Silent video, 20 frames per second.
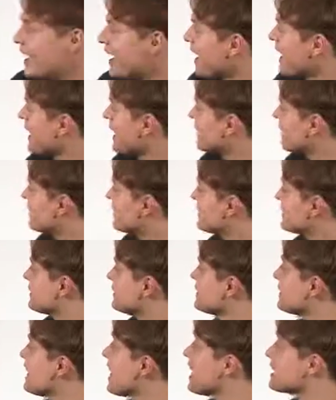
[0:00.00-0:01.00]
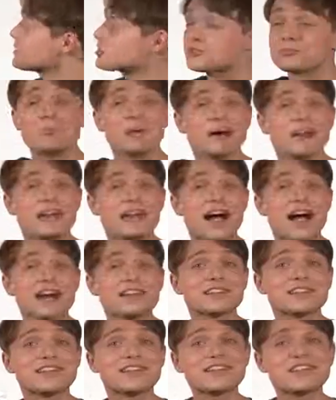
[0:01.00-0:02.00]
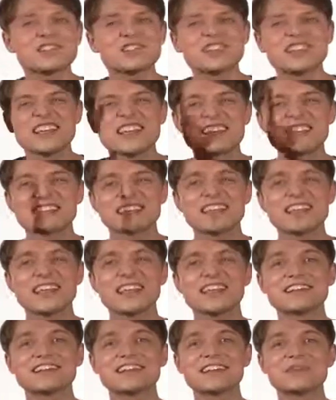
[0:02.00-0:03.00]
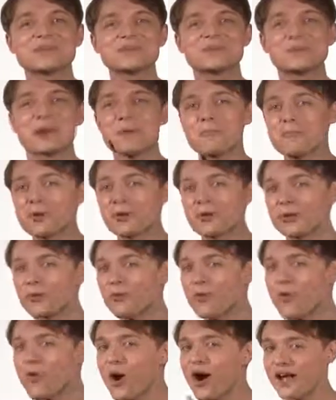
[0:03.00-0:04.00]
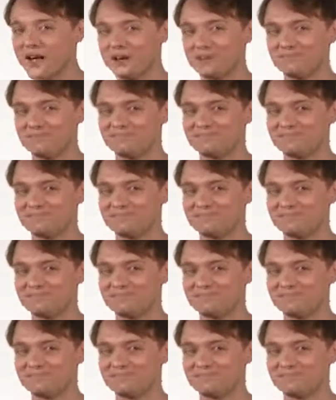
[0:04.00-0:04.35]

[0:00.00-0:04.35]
And last but not least, singing tip number 1.